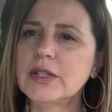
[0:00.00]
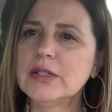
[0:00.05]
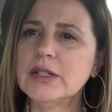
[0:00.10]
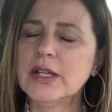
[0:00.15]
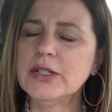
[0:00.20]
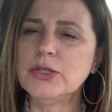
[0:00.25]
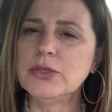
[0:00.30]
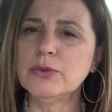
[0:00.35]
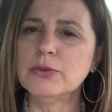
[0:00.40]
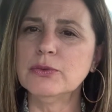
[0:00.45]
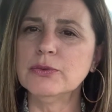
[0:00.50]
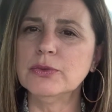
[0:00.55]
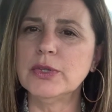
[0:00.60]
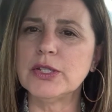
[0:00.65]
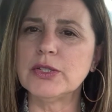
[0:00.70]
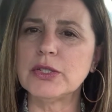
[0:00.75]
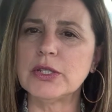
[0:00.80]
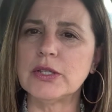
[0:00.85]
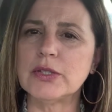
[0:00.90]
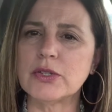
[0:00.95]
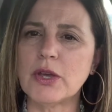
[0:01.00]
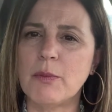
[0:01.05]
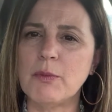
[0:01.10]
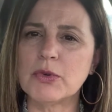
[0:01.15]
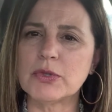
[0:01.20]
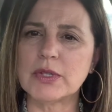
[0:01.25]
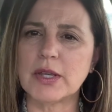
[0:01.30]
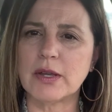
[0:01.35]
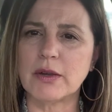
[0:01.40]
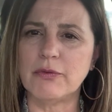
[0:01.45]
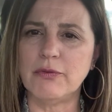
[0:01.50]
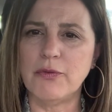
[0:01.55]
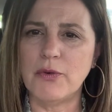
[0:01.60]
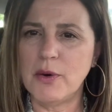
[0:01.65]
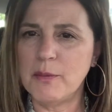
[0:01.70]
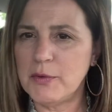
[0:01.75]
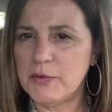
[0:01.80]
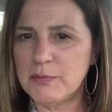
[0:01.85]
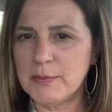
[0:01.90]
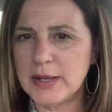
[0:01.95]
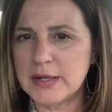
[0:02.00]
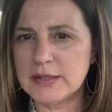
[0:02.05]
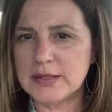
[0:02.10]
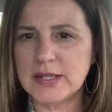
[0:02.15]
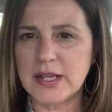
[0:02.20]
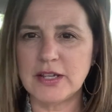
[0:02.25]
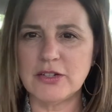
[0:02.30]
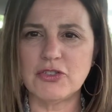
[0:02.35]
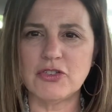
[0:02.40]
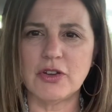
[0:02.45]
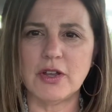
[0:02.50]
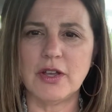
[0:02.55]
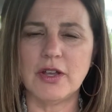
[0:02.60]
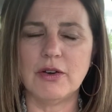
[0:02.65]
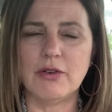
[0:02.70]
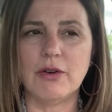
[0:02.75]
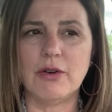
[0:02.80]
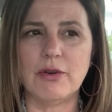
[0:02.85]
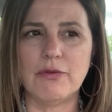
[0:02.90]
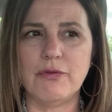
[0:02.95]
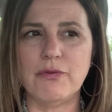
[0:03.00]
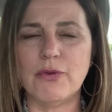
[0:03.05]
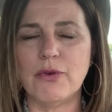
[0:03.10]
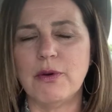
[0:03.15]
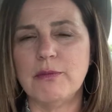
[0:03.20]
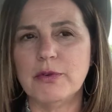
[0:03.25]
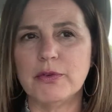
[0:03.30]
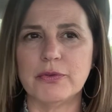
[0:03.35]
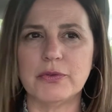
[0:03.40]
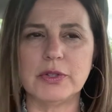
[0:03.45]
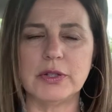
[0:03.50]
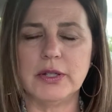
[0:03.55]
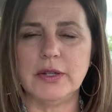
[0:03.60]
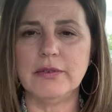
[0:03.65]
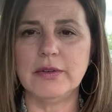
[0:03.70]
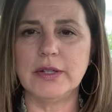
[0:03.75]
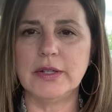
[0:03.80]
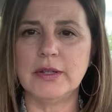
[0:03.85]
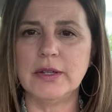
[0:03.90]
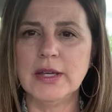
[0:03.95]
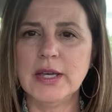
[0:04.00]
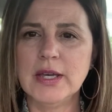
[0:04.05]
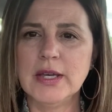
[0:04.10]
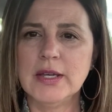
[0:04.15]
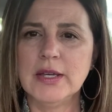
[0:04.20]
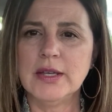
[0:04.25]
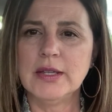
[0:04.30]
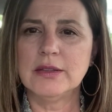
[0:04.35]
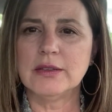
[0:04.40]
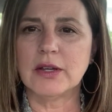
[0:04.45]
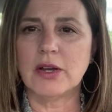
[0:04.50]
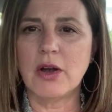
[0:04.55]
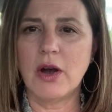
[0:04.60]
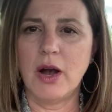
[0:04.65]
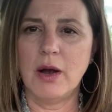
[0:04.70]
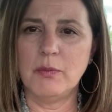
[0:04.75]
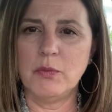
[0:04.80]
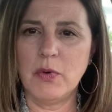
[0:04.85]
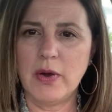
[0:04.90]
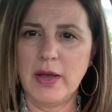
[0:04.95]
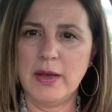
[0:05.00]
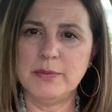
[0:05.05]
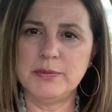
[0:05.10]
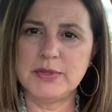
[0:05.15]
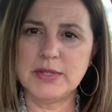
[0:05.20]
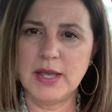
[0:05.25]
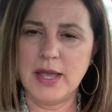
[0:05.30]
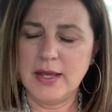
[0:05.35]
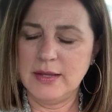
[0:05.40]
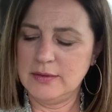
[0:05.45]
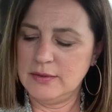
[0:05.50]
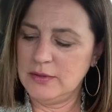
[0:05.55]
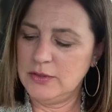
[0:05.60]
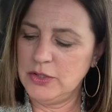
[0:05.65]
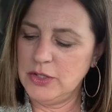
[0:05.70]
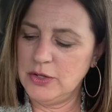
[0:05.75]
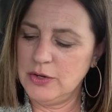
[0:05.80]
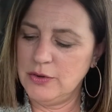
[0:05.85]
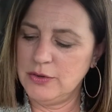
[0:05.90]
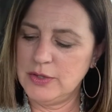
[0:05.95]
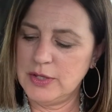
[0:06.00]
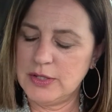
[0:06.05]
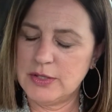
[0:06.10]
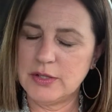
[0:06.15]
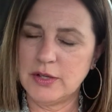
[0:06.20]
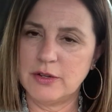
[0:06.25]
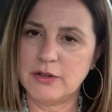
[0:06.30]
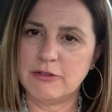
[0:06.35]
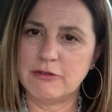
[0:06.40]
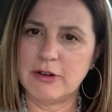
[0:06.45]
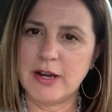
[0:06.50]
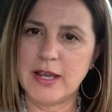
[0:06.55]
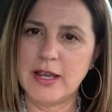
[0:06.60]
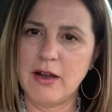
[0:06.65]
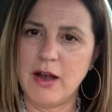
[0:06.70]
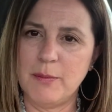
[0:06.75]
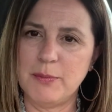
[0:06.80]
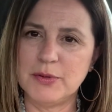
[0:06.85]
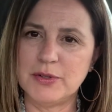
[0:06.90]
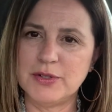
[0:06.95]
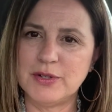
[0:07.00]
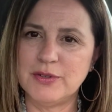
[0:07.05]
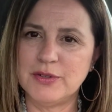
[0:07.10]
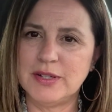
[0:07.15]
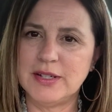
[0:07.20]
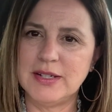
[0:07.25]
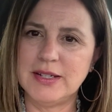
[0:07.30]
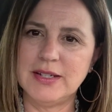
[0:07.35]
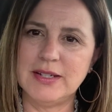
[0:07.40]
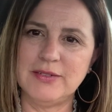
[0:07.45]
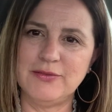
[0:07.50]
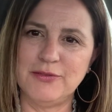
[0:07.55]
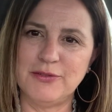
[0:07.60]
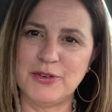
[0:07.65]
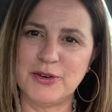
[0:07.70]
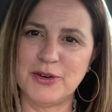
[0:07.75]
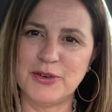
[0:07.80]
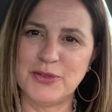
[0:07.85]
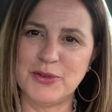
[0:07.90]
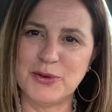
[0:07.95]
I do, it's, it's almost like a form of meditation or a form of clearing the cobwebs and you know it's a great opportunity for